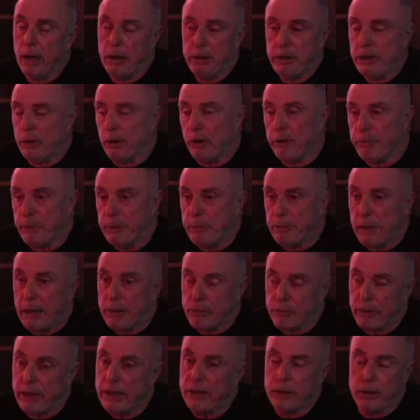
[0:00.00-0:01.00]
You know, I've been
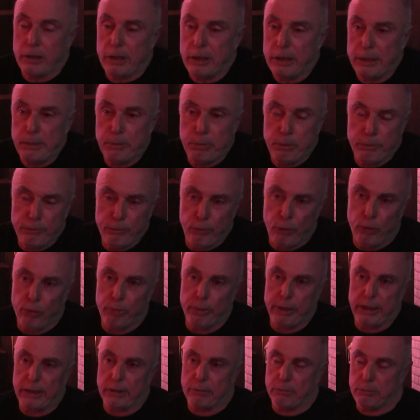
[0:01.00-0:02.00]
back regularly
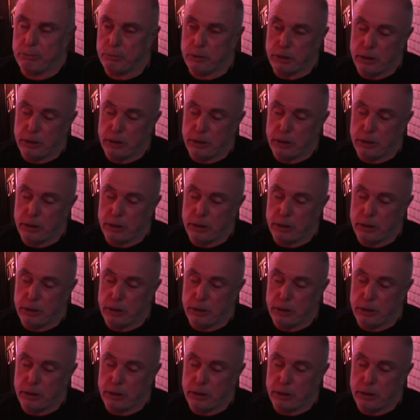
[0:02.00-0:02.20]
performing and,